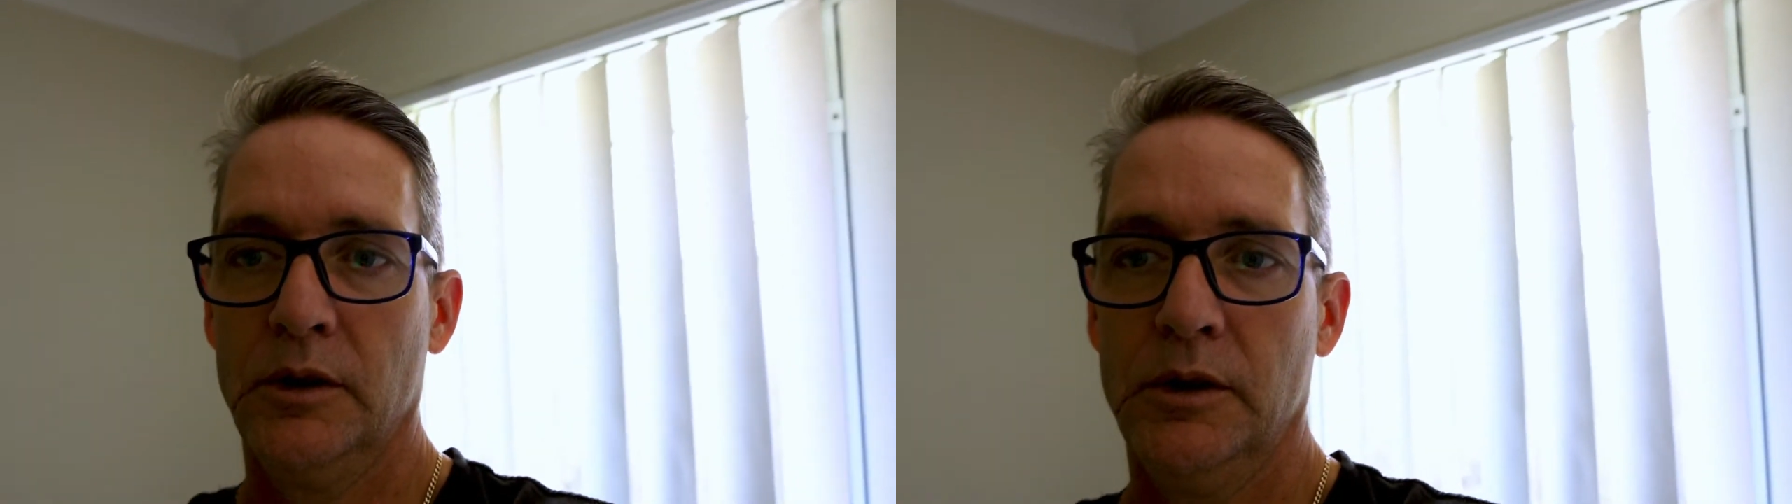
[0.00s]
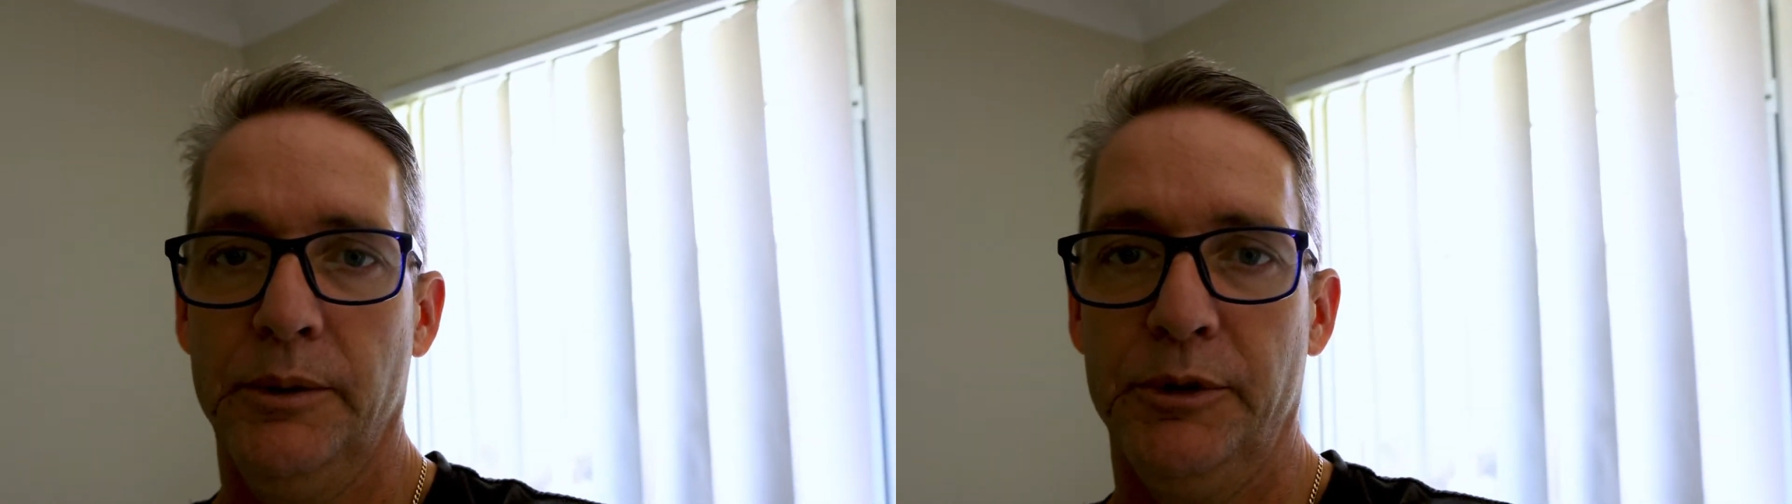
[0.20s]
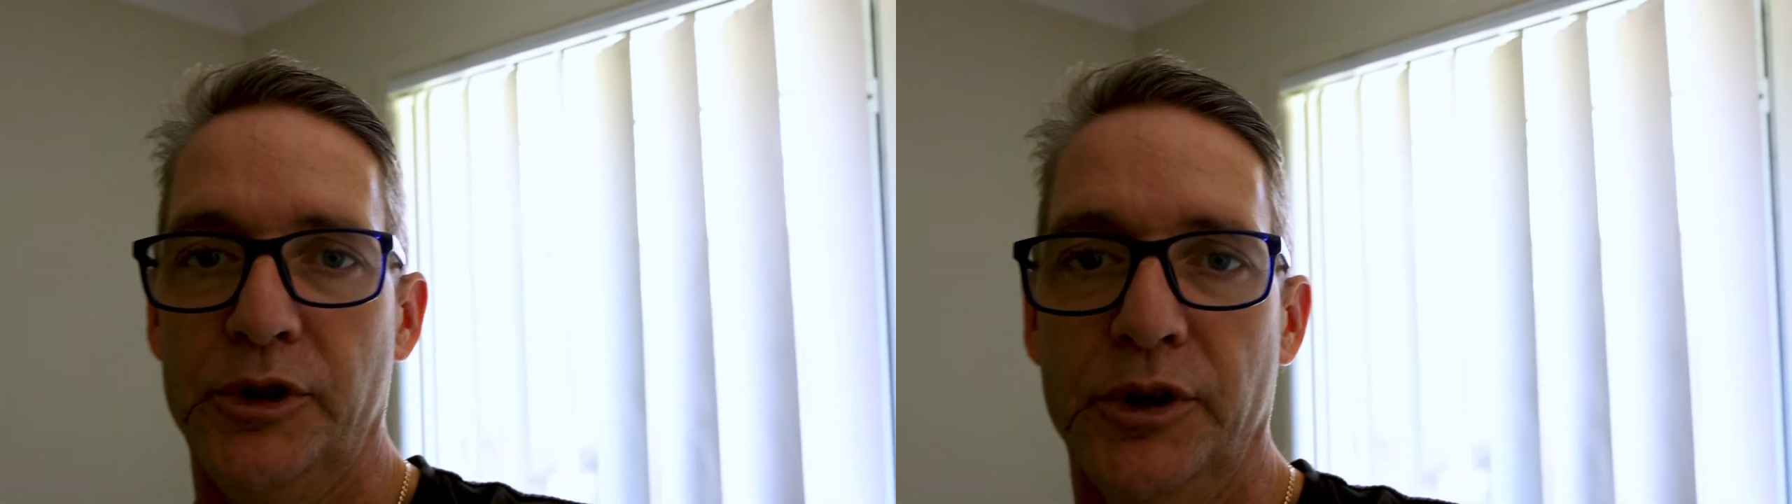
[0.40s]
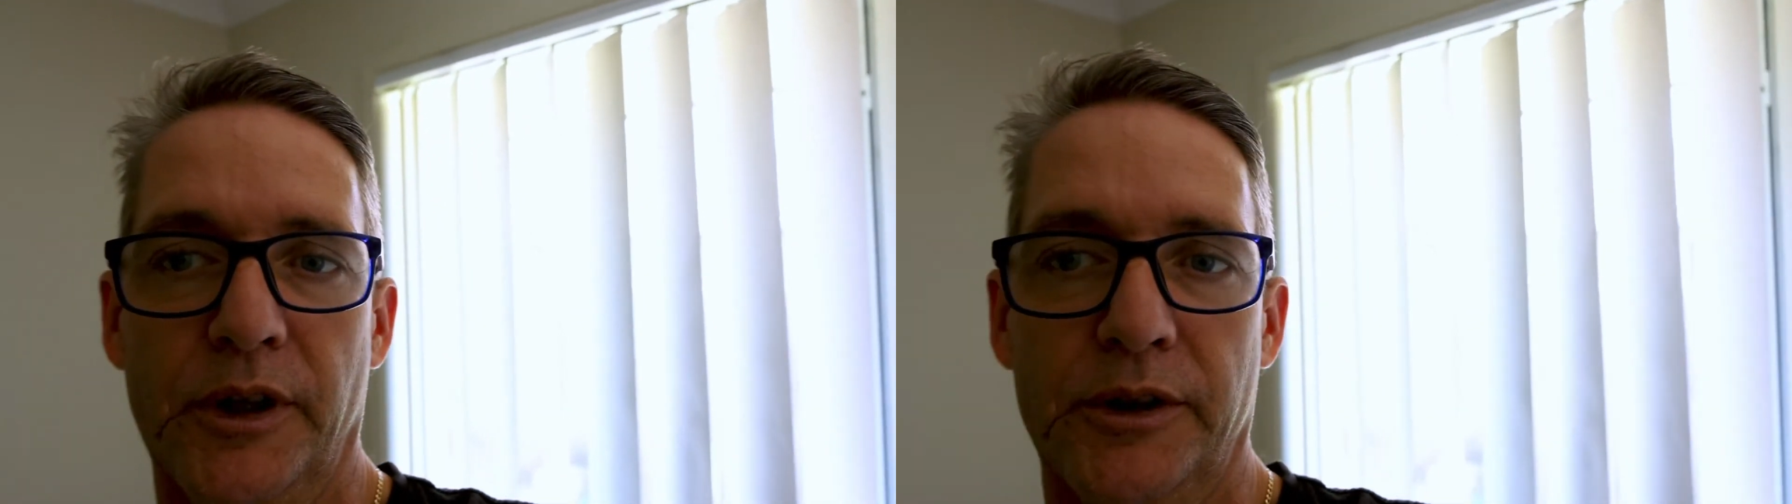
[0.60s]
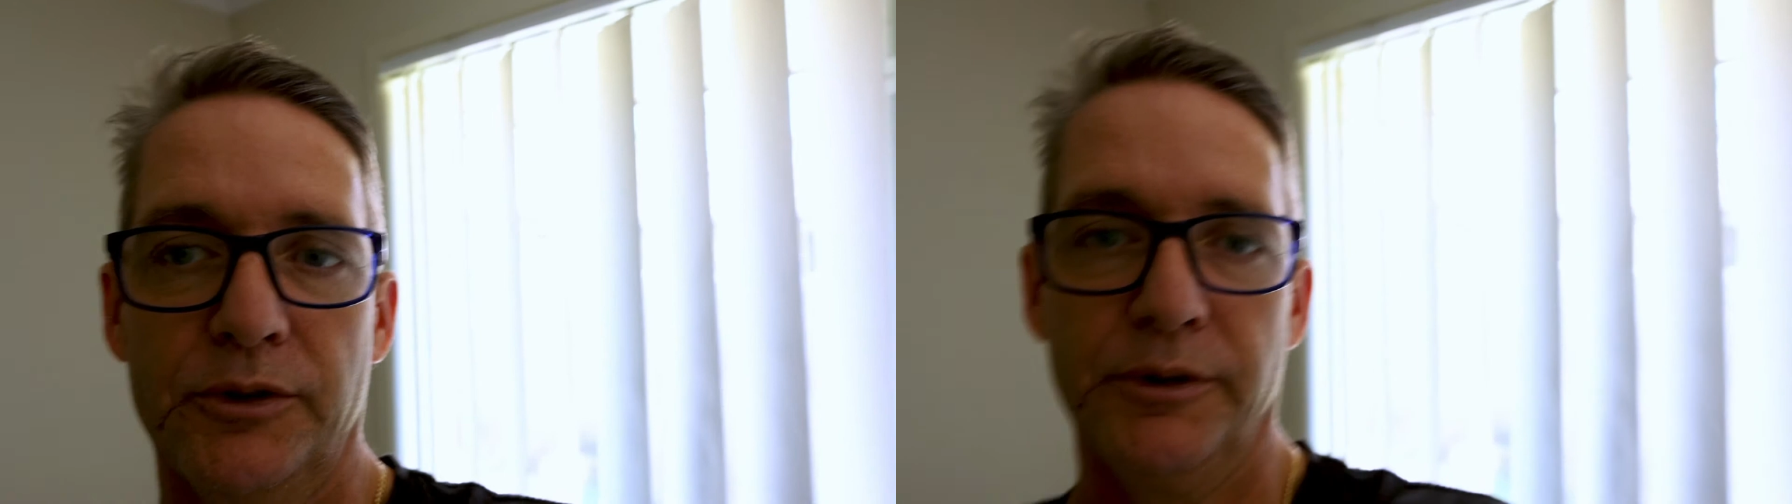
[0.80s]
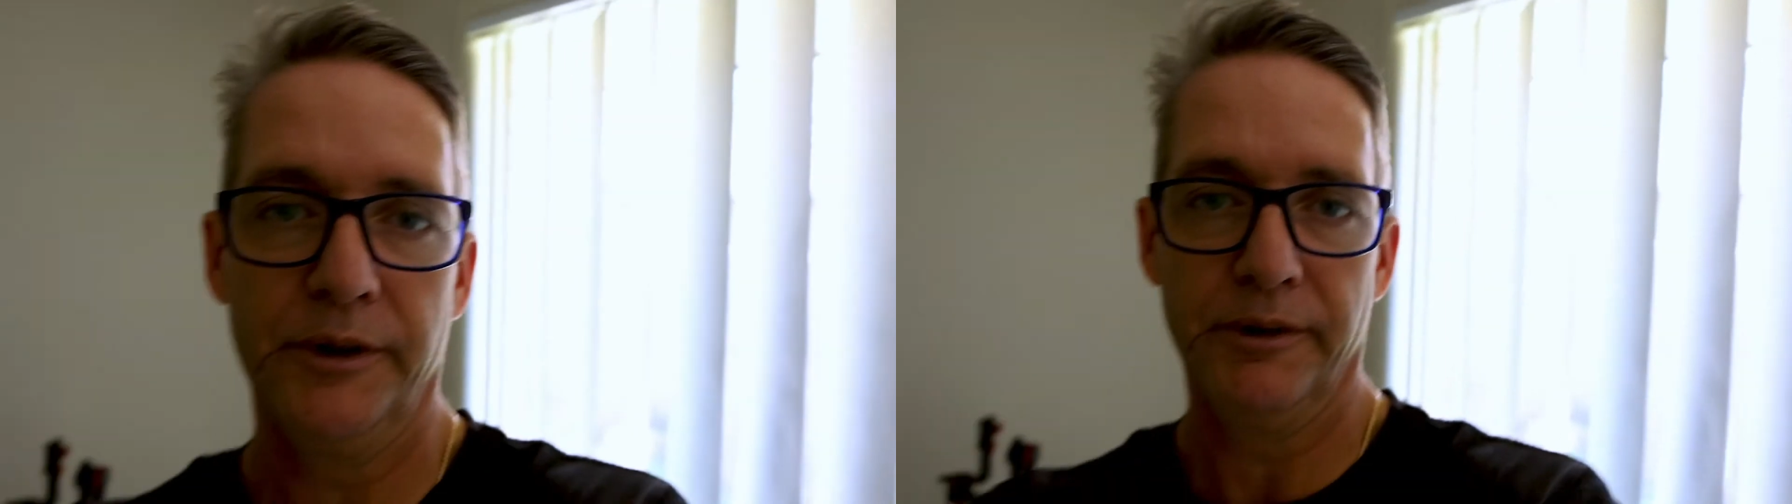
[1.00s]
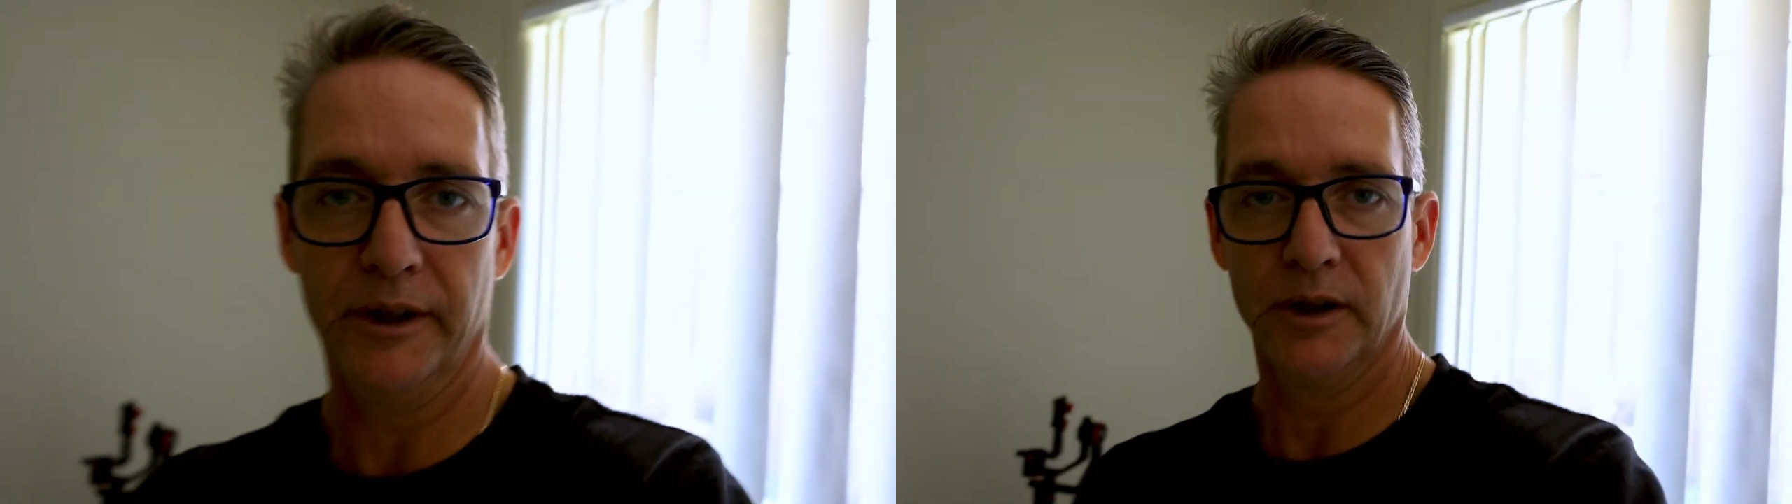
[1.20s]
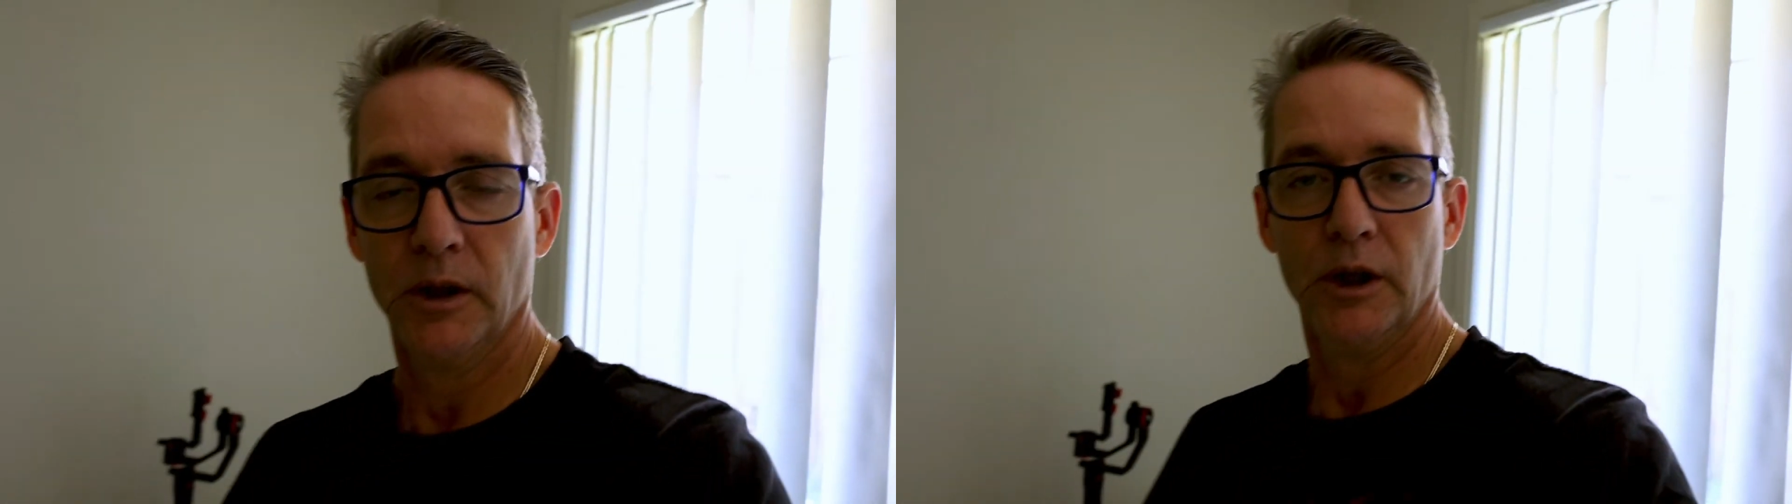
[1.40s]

Let me turn that screen around.